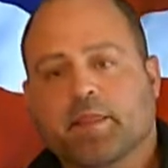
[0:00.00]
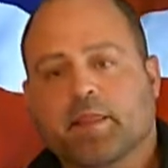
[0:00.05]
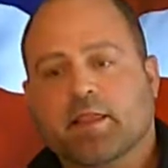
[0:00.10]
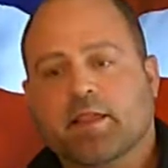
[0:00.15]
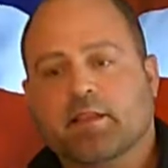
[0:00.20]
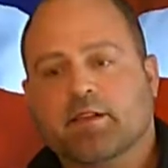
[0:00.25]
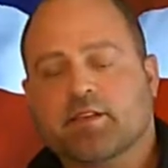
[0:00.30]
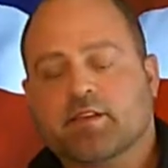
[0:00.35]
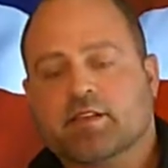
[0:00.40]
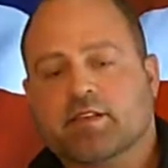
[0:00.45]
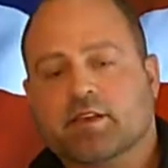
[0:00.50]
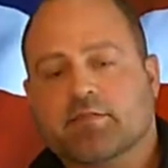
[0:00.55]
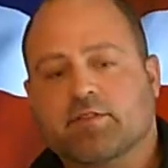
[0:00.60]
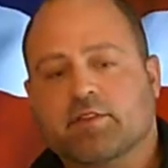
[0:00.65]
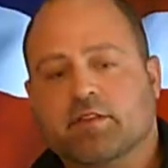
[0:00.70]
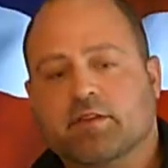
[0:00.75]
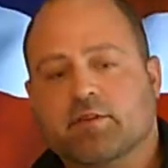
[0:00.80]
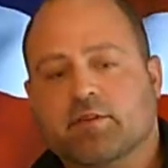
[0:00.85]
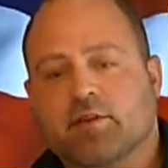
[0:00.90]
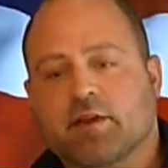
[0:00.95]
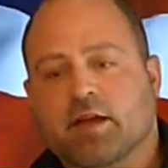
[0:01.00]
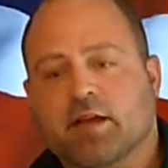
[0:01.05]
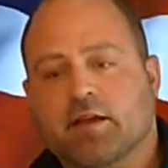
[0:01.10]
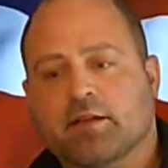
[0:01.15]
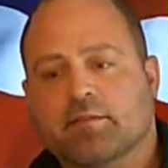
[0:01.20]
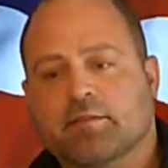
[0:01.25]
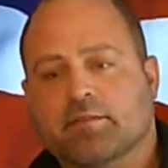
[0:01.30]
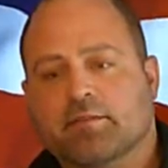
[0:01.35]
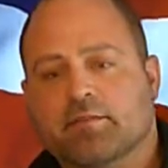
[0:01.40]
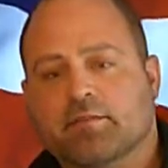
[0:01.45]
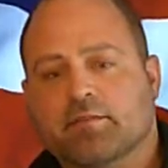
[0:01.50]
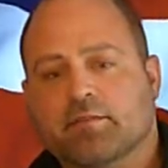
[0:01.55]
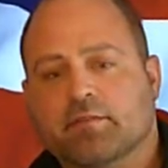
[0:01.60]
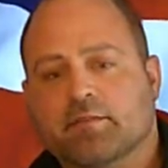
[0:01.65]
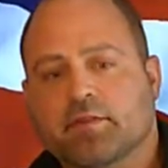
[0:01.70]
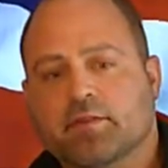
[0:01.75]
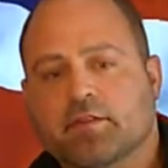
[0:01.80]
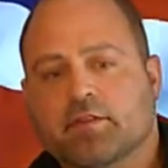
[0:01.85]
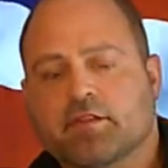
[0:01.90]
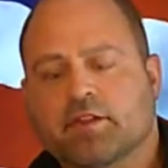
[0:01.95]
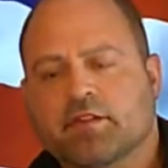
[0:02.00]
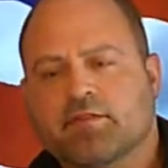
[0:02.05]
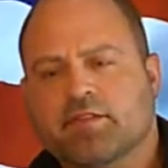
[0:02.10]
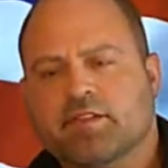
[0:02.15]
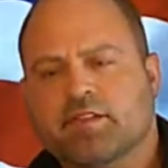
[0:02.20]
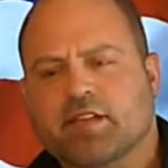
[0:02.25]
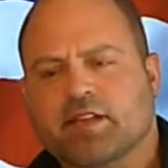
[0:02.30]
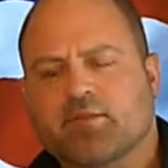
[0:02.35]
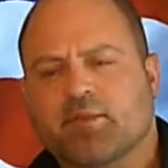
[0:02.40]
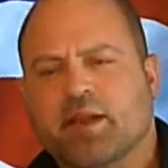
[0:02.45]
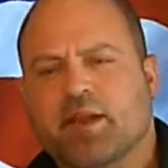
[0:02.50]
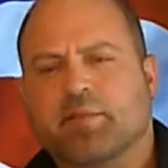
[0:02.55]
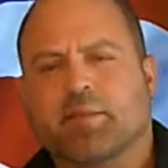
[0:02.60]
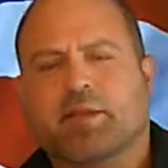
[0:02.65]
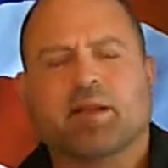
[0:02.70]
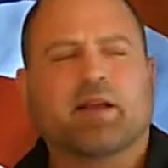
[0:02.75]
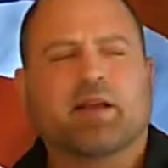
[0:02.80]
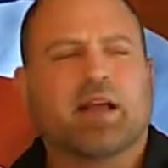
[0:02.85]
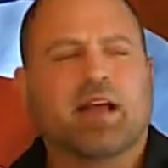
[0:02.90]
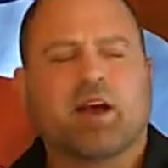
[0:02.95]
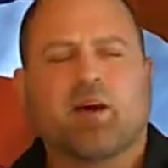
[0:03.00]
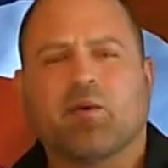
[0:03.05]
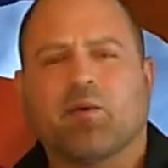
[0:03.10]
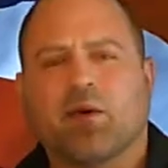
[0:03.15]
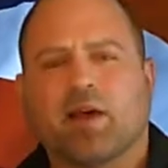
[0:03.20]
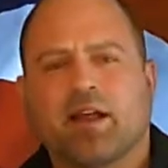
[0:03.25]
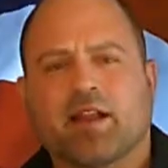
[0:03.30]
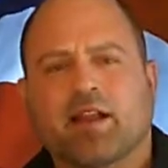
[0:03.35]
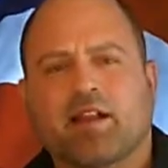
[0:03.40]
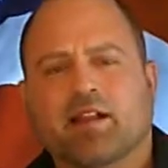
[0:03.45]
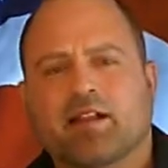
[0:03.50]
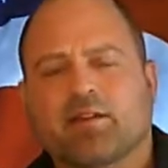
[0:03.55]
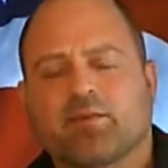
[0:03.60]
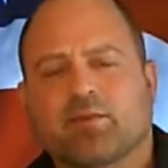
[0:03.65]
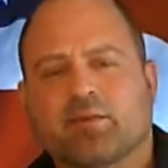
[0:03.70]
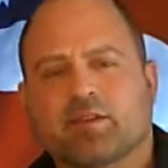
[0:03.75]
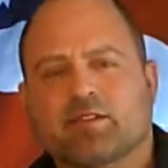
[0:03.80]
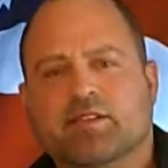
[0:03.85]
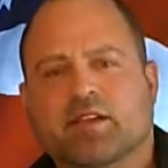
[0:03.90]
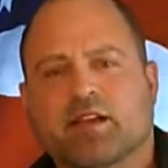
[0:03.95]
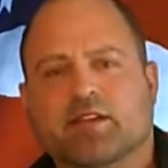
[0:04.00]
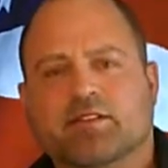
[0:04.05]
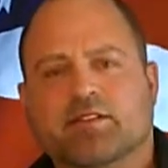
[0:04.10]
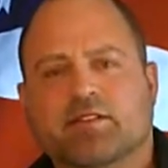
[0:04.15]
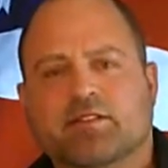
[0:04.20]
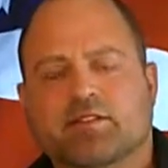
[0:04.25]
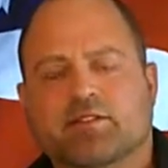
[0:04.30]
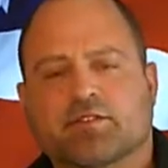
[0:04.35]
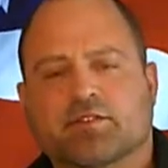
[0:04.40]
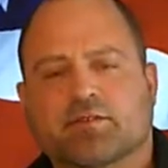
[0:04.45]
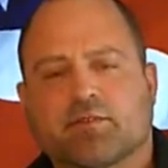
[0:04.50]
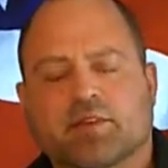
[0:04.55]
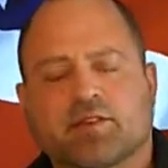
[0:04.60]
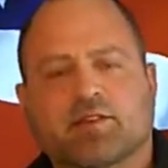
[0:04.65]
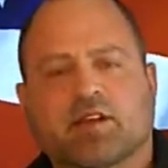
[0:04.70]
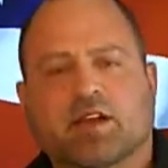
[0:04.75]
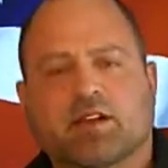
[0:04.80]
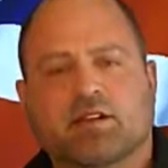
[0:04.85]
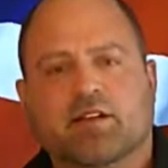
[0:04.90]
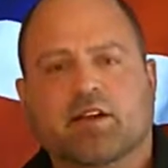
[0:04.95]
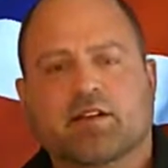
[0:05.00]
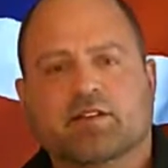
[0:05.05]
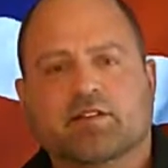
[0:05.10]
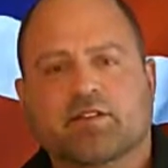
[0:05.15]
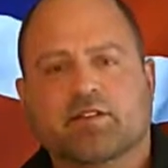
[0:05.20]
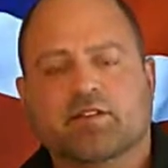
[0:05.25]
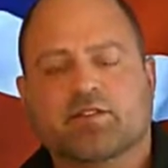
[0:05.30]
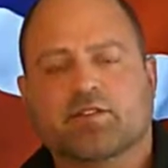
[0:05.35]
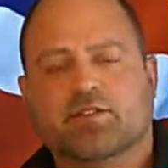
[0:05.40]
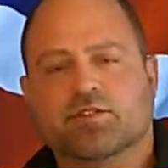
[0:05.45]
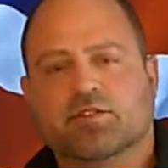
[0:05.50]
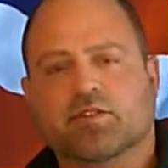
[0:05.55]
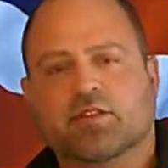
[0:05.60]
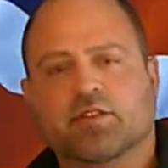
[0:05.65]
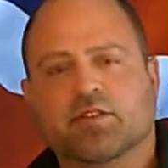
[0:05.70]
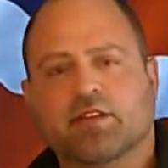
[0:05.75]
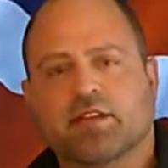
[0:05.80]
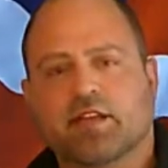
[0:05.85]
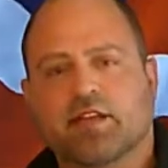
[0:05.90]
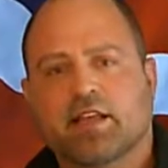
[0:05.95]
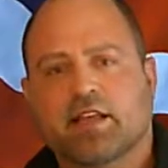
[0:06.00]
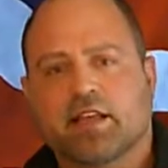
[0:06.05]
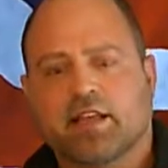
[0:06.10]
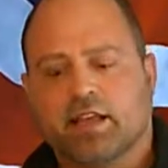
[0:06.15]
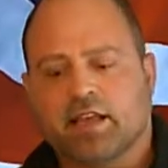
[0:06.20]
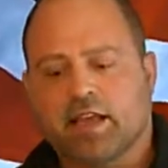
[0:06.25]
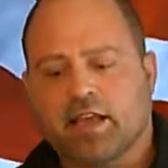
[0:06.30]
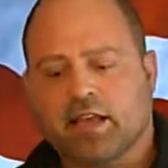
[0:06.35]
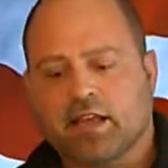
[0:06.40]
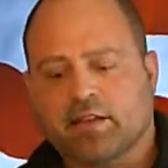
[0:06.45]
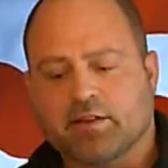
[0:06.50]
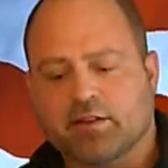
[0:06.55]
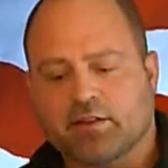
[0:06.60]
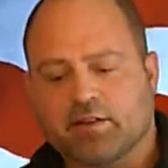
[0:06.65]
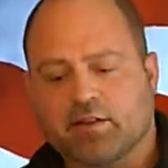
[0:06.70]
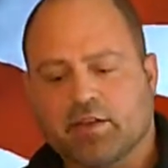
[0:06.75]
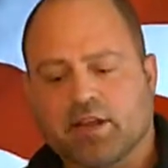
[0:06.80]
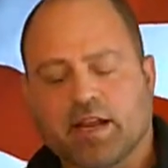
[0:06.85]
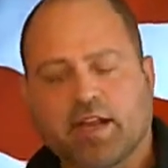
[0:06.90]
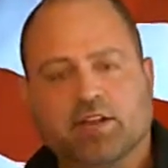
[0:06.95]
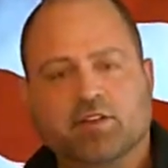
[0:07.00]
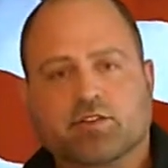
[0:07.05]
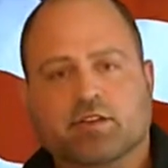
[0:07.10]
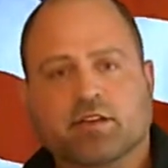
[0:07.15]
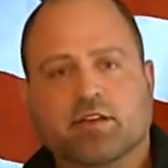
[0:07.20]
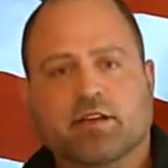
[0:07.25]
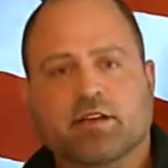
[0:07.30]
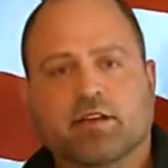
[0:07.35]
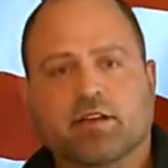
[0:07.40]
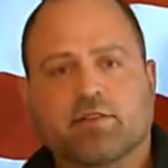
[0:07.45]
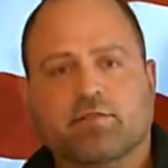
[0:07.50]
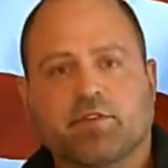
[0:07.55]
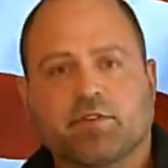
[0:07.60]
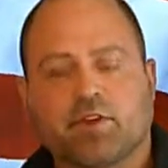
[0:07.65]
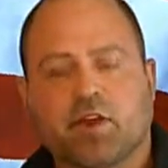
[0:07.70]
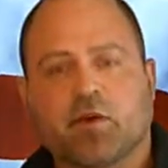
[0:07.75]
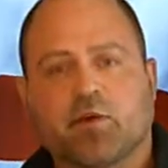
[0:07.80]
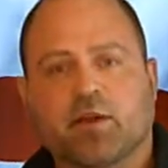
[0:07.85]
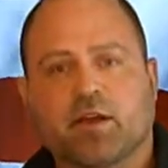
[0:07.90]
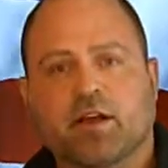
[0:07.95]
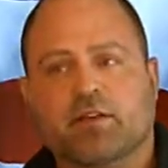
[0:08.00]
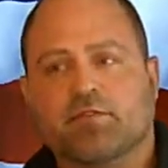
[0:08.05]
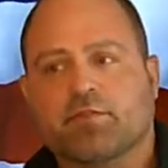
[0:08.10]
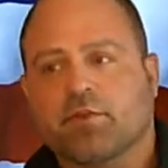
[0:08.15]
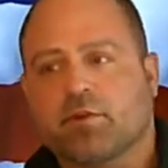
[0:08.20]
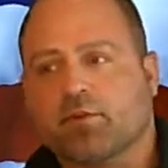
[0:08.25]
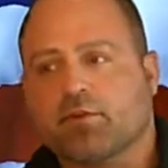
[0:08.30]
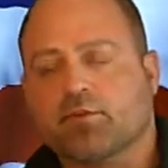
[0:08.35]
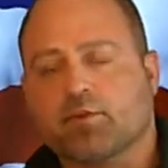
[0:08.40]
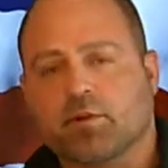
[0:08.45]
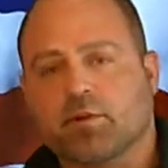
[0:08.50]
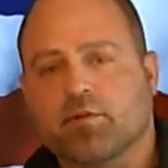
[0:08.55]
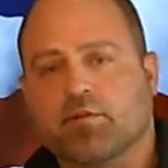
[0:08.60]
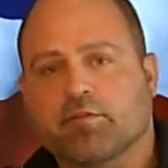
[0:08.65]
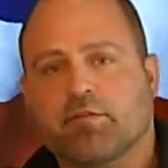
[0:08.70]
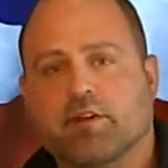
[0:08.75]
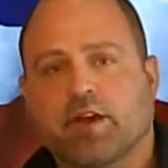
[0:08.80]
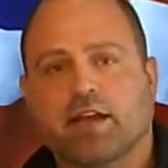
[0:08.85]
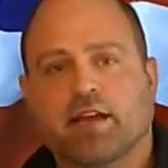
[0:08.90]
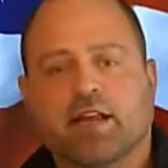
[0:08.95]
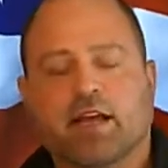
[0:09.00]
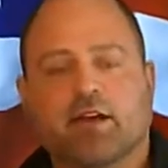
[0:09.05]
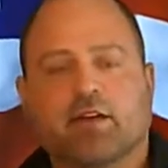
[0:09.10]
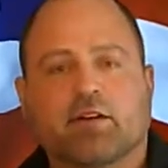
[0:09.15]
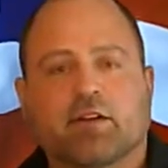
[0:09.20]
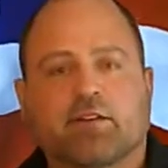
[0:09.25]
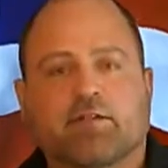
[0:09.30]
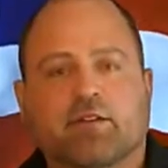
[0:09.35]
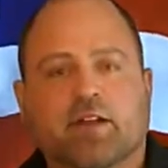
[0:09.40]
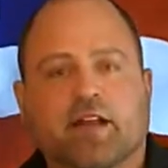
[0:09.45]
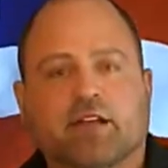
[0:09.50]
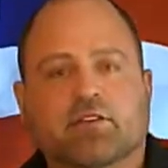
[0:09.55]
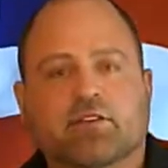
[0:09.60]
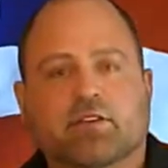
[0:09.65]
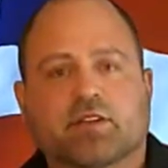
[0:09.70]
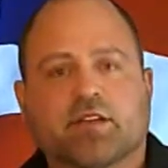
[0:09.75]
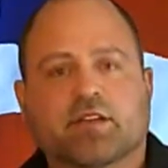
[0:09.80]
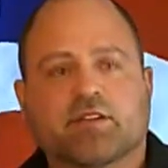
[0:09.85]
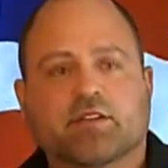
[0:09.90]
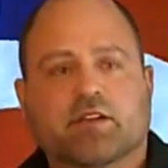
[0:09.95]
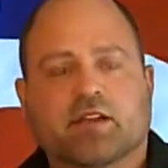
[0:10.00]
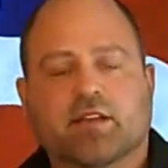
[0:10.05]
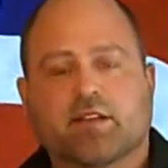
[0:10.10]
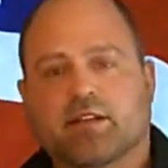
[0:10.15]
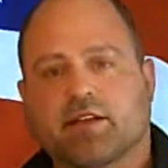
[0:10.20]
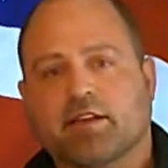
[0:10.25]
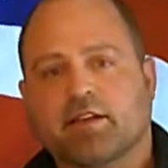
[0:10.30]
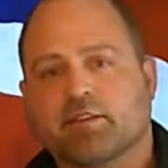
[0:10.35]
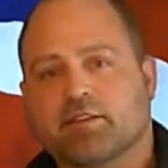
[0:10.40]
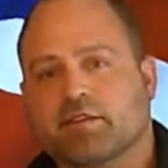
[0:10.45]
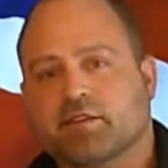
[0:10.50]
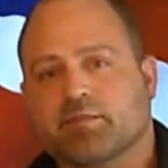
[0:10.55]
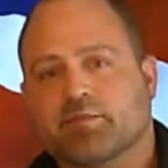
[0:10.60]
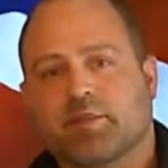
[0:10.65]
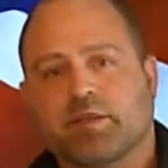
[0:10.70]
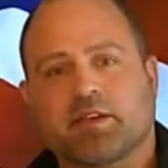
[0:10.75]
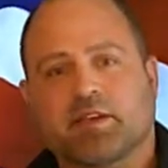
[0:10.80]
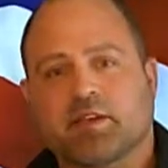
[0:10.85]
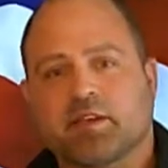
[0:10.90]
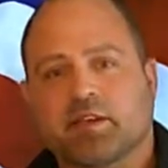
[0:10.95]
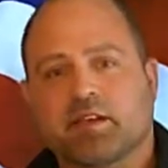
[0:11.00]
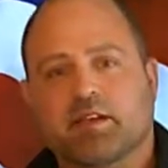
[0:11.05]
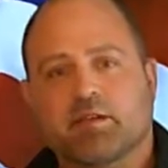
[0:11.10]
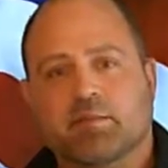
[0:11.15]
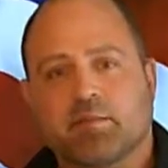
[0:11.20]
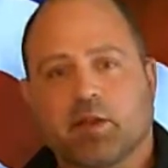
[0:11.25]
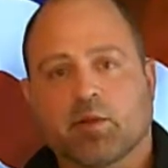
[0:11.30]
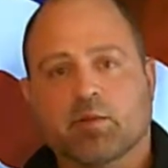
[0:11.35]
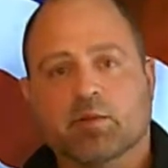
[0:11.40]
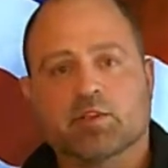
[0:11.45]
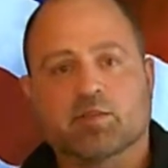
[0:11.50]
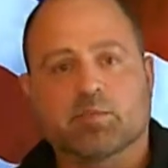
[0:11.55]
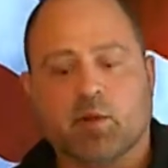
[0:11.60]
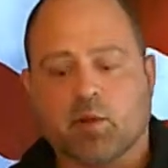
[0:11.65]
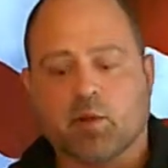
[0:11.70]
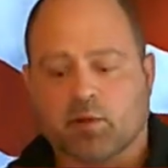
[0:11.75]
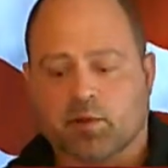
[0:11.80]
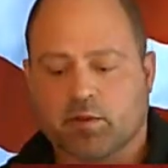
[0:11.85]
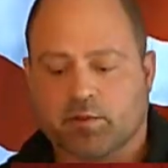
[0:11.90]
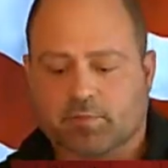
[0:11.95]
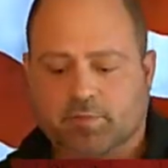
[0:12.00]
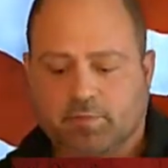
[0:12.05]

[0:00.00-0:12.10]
you just have to say, wait a minute, how, what? What's constitutional? What's unconstitutional? And you can actually, if you know enough, go through and find out if it actually is or not. And they could just be blowing smoke.